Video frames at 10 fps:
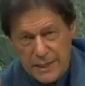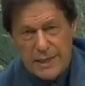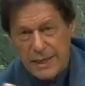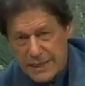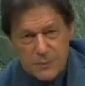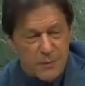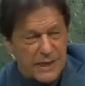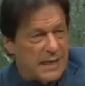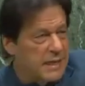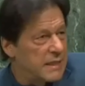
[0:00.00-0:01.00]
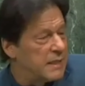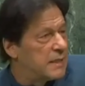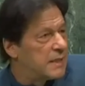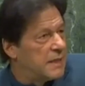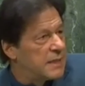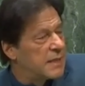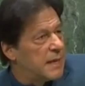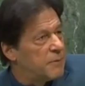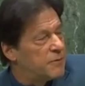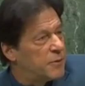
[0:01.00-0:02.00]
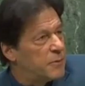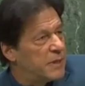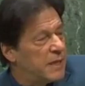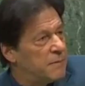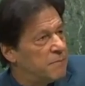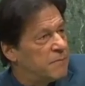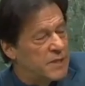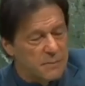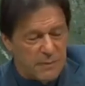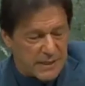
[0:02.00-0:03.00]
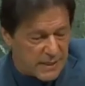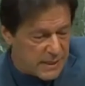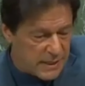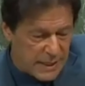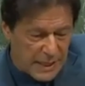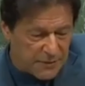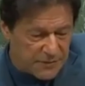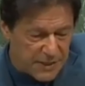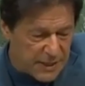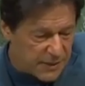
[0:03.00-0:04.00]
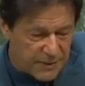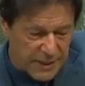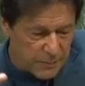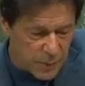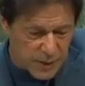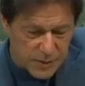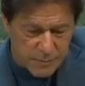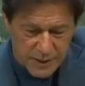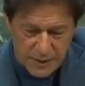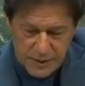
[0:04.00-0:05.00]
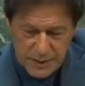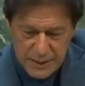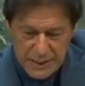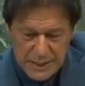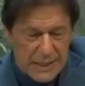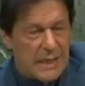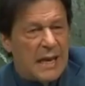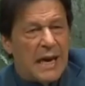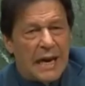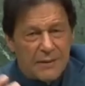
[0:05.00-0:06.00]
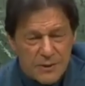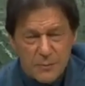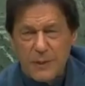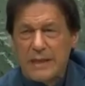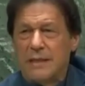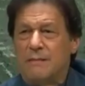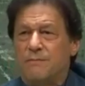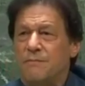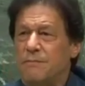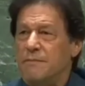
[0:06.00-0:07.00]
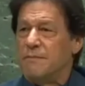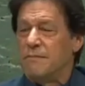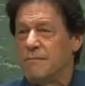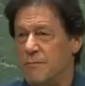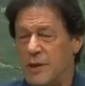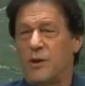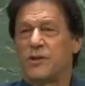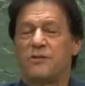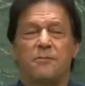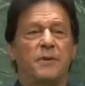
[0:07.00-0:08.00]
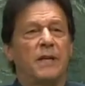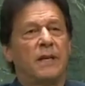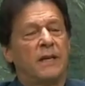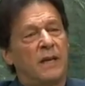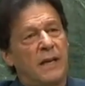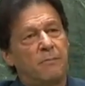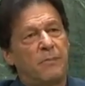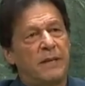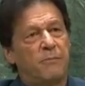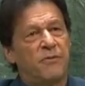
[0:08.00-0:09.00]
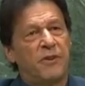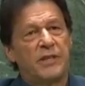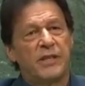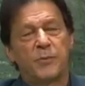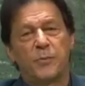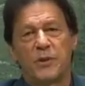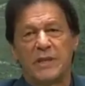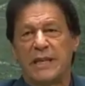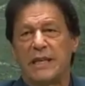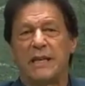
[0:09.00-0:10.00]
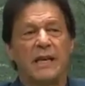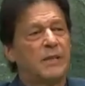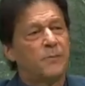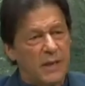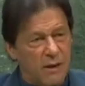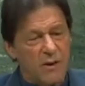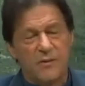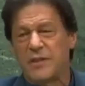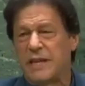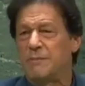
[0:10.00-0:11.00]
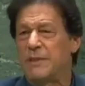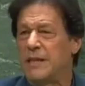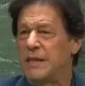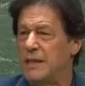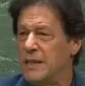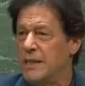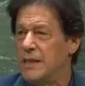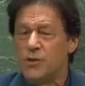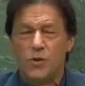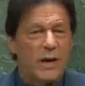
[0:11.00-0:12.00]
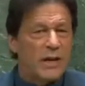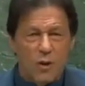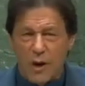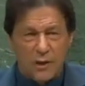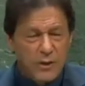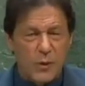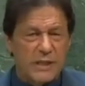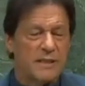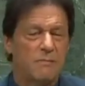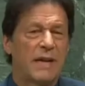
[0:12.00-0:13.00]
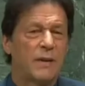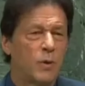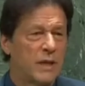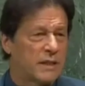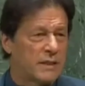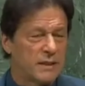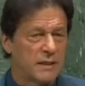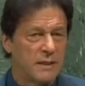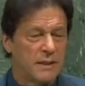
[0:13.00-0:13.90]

in explaining this Islamophobia, Mr. President, and I feel it's very important because I've spent, because of I played professional sport in England, I spent a lot of time there. So I know how the Western mind works